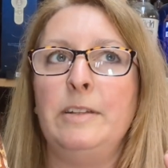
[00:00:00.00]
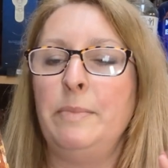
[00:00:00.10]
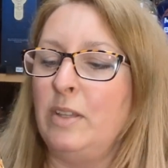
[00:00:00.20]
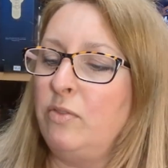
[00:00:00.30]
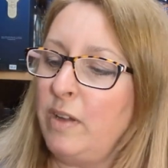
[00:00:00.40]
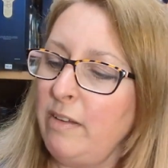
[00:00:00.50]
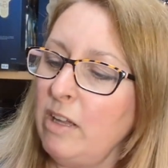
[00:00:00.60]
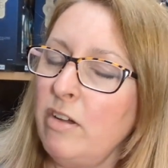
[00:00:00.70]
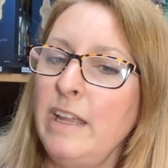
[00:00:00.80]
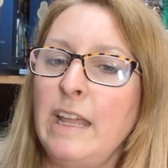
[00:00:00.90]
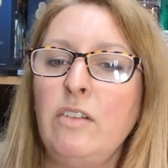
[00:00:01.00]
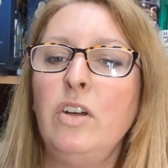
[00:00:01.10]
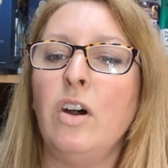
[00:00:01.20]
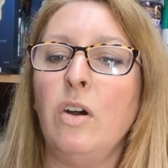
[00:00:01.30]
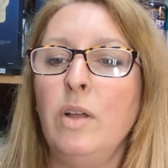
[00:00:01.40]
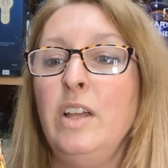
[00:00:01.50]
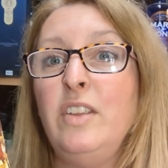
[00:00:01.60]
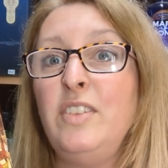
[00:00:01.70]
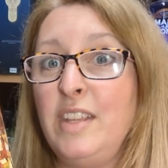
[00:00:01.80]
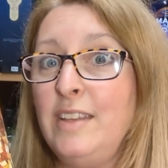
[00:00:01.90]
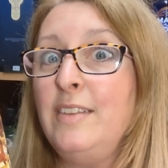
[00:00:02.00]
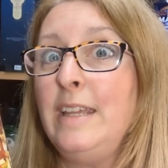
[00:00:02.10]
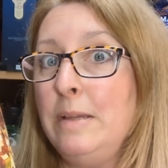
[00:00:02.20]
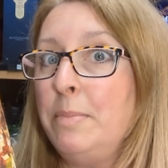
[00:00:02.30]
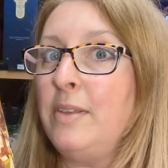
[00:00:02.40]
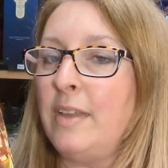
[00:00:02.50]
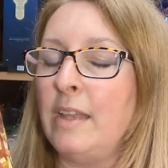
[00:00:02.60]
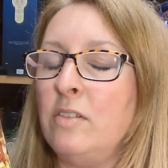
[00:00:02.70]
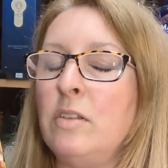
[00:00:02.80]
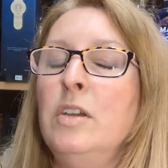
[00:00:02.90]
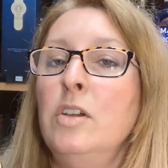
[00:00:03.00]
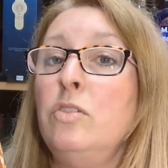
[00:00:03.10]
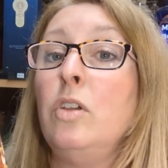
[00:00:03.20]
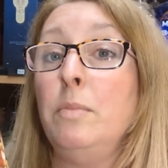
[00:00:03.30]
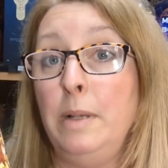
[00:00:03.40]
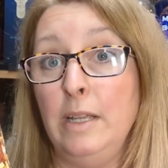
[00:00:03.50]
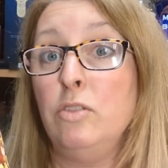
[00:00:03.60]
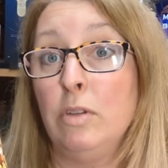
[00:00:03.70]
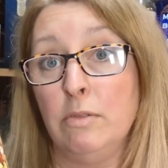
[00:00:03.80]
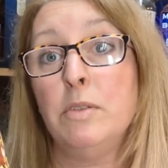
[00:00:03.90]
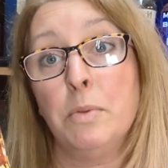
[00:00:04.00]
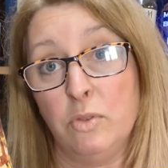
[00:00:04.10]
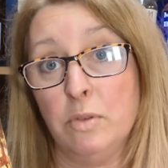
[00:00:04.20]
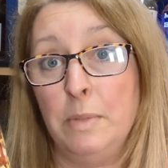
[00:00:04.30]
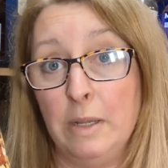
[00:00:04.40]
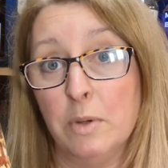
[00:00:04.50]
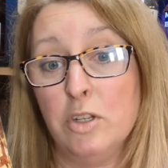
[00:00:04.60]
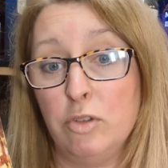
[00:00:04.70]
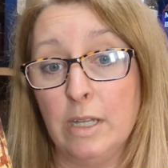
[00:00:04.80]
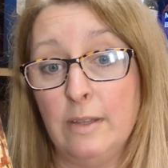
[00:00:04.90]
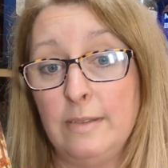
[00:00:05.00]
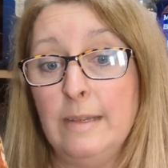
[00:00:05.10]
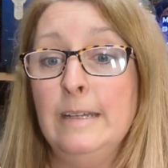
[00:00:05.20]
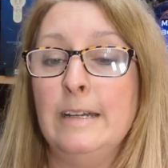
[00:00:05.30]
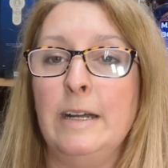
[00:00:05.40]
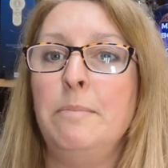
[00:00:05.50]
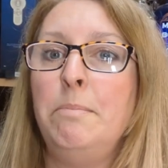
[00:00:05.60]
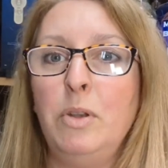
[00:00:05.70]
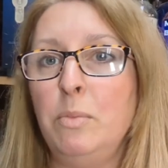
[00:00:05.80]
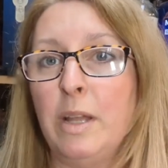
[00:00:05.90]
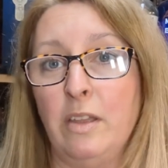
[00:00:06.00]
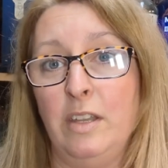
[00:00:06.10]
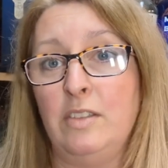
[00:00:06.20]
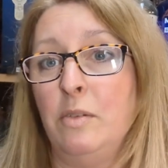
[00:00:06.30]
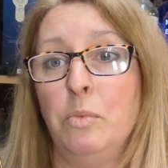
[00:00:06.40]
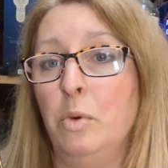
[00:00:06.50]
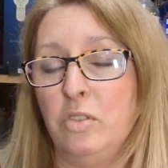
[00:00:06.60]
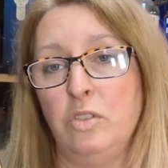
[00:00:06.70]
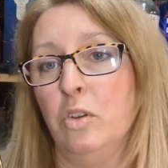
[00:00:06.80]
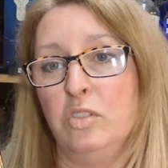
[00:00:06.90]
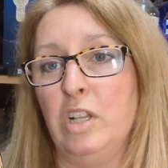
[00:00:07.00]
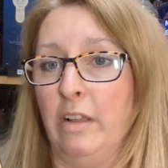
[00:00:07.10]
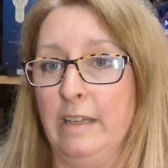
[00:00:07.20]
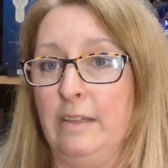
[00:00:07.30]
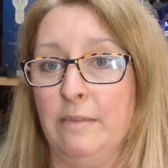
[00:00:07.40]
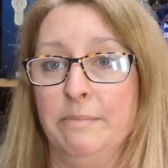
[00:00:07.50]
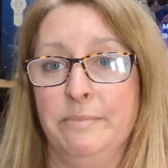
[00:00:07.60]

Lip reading: It's very high in alcohol, it's at 16%, so please drink responsibly, wine drinkers. But oh my goodness, what's not to like?